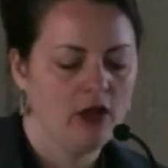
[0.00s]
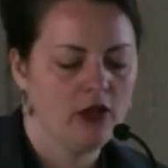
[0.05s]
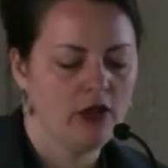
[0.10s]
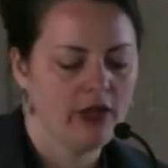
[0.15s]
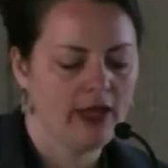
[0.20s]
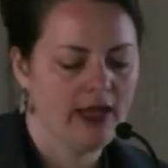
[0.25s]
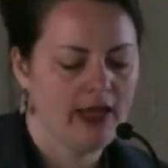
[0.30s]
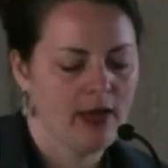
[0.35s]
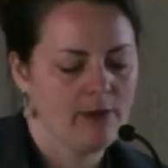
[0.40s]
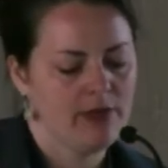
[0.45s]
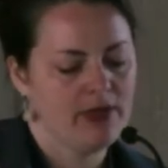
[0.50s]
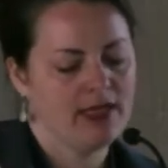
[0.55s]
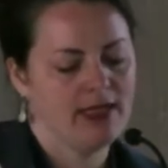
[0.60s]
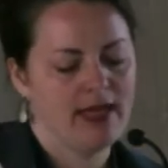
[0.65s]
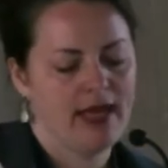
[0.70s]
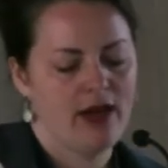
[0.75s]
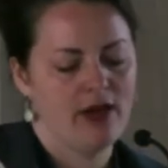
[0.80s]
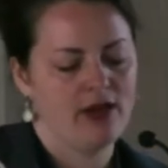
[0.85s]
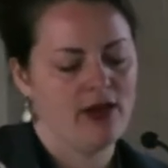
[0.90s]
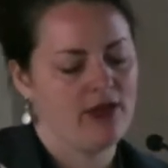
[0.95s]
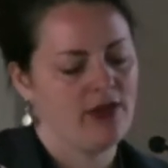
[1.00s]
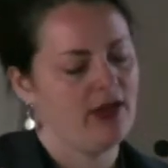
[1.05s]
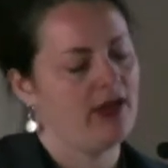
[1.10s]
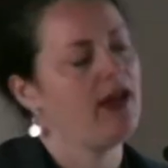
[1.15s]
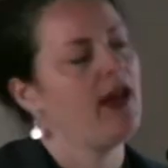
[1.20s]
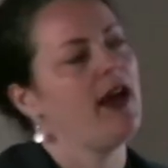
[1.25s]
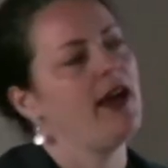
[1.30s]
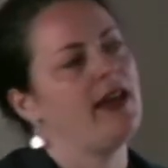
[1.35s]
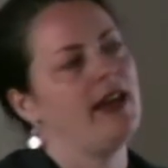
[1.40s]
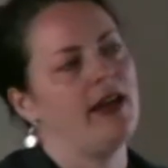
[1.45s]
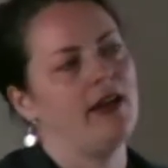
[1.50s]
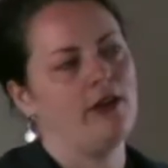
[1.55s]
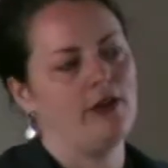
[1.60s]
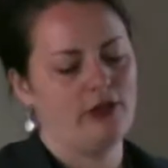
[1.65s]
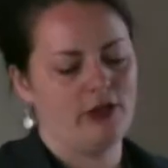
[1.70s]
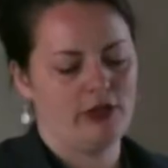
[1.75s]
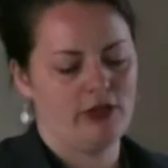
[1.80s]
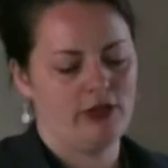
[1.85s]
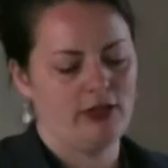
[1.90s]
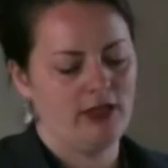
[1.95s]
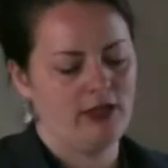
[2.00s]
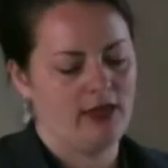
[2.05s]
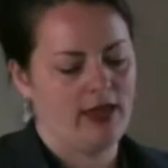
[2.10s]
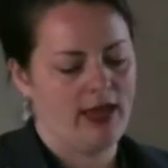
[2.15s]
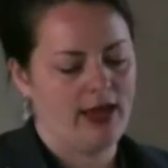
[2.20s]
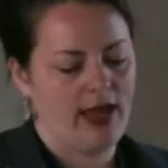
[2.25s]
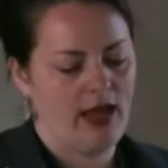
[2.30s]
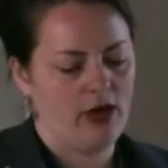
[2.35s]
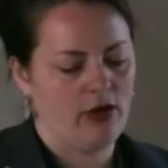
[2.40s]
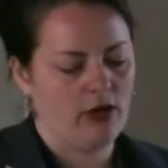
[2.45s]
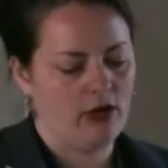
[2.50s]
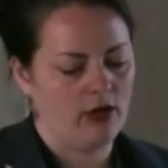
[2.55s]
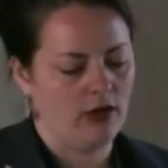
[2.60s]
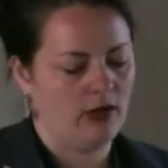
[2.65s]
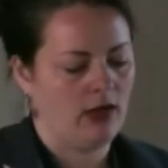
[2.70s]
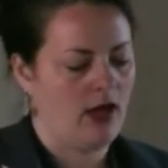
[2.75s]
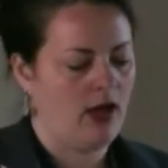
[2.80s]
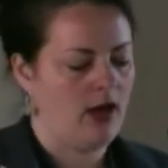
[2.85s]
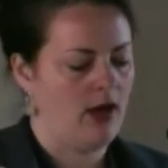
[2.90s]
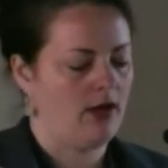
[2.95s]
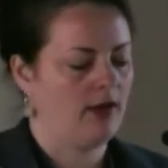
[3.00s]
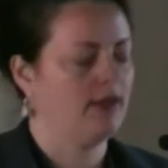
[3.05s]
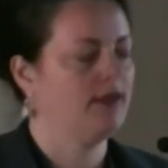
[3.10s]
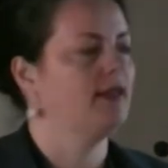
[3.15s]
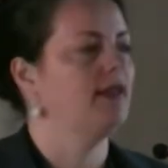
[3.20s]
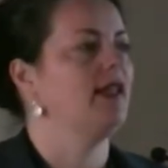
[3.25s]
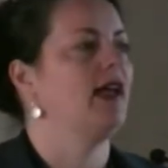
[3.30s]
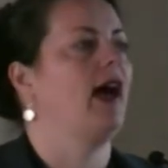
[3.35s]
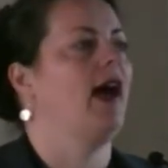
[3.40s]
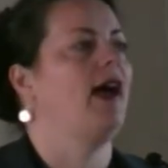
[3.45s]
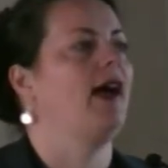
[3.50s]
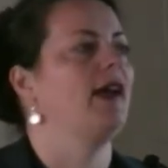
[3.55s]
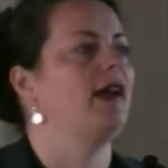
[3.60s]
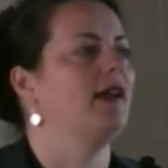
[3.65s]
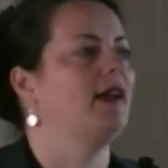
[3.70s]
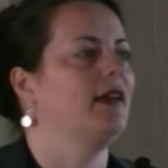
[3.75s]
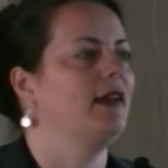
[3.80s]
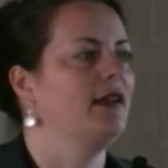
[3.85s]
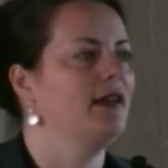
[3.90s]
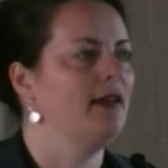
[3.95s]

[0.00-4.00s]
Looking up and down at the cutout, she let out a long sigh.